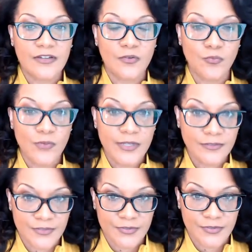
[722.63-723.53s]
a
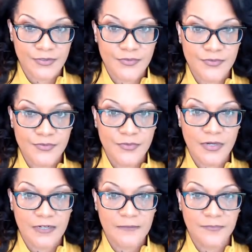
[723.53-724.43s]
realtor who
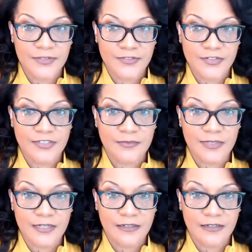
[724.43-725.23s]
is going to